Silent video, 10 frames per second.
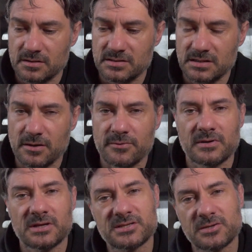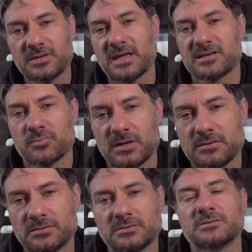So until the next one,
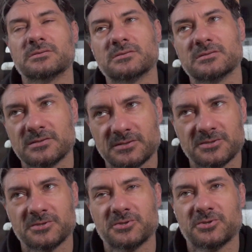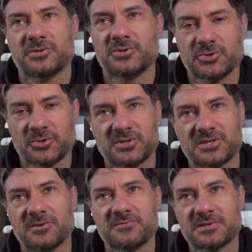enjoy
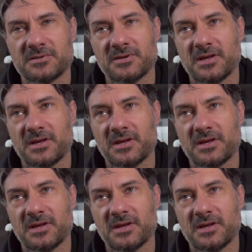yourselves.